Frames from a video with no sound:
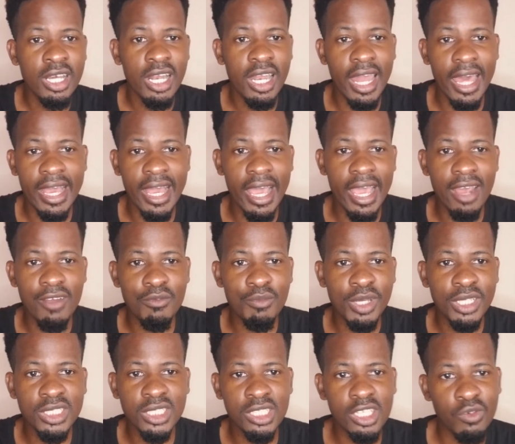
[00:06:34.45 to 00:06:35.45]
like I have
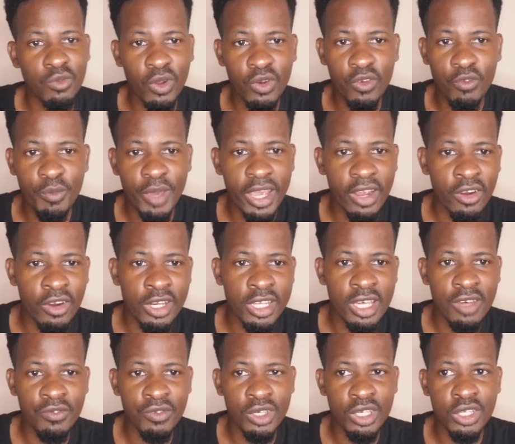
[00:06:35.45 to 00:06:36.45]
mentioned in one of my earlier
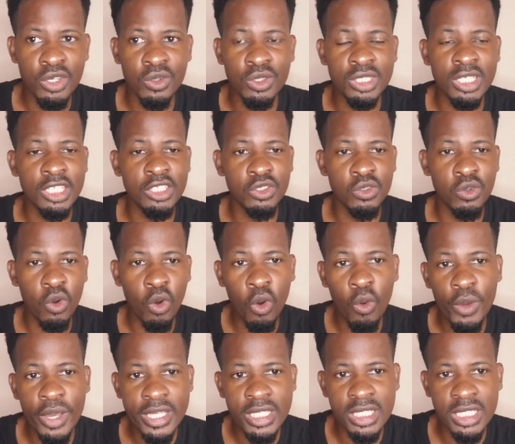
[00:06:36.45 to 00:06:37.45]
videos, that you
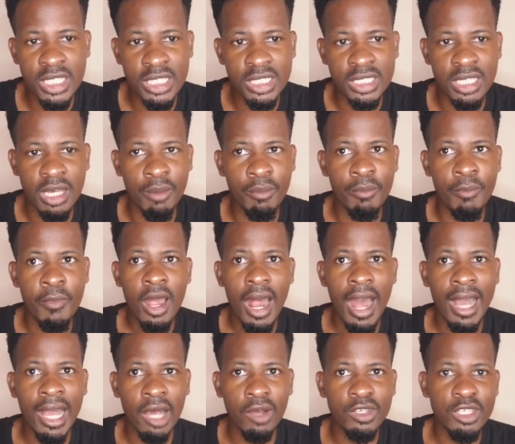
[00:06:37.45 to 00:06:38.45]
always need some
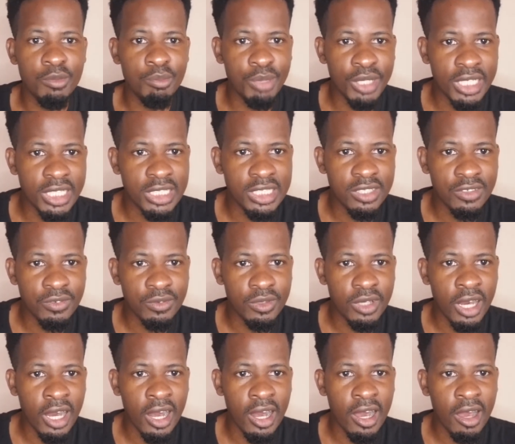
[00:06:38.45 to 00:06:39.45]
accountability
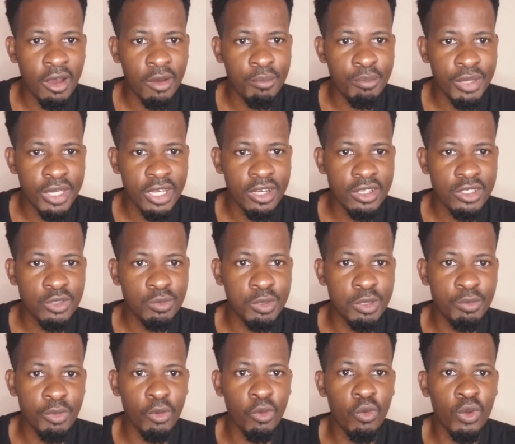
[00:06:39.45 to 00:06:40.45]
peers, people who